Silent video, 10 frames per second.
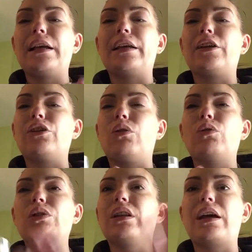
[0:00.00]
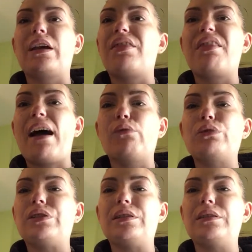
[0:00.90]
it can hold like
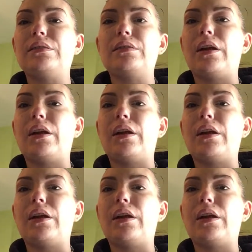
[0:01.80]
thousands,